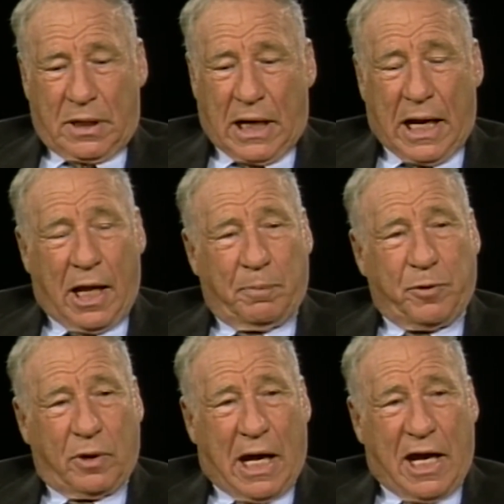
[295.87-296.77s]
can I
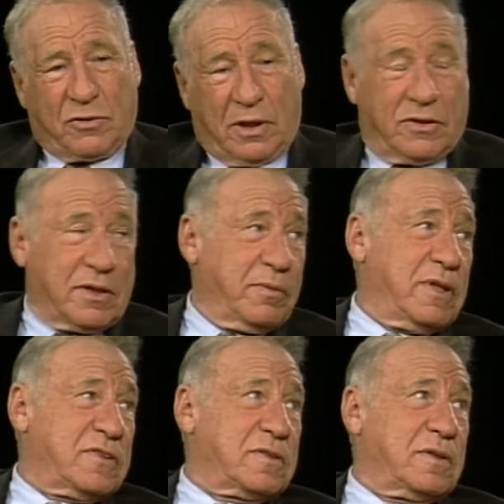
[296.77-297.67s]
help you guys? And they
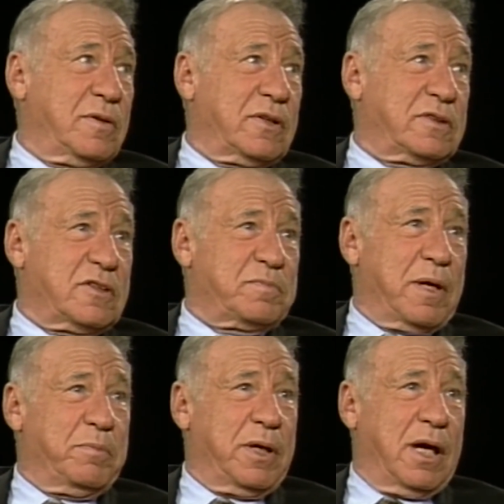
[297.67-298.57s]
said, look, this
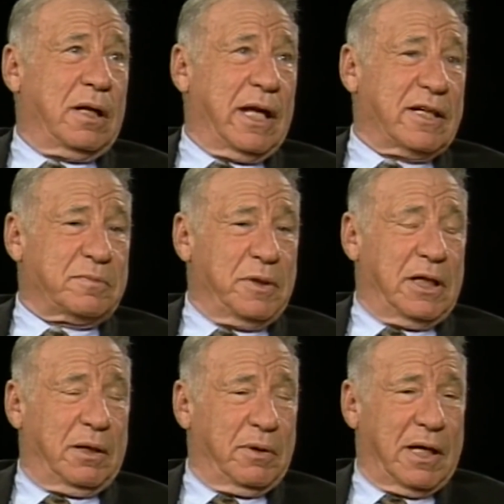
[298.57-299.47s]
may be our last
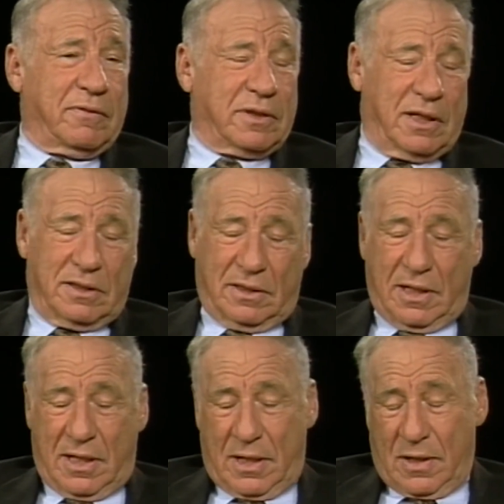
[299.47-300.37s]
meeting. We have to
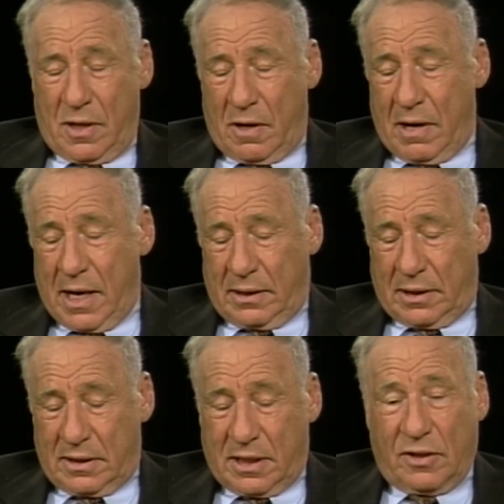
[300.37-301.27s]
All right.
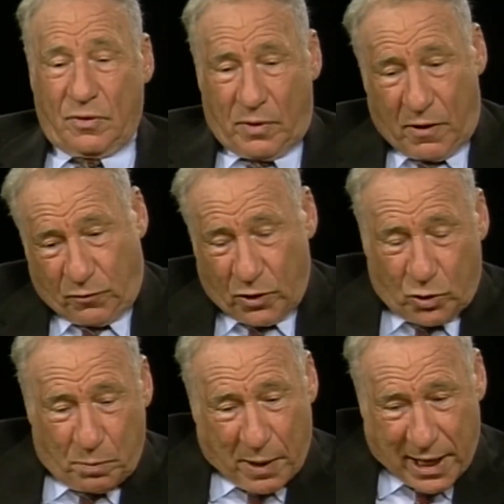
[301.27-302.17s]
I said, if you
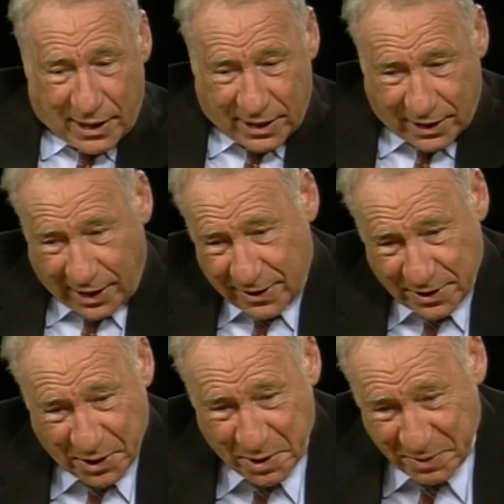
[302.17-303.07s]
do buy anything,
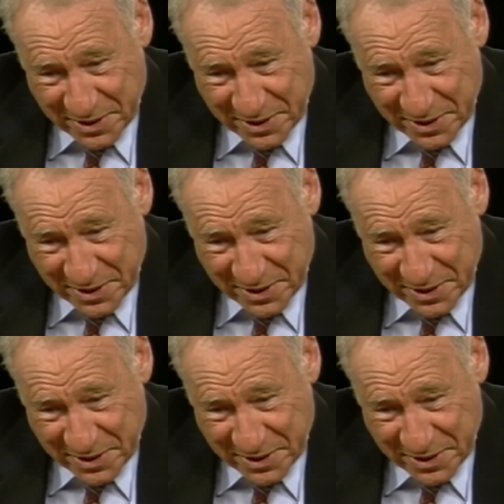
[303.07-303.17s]
is it going to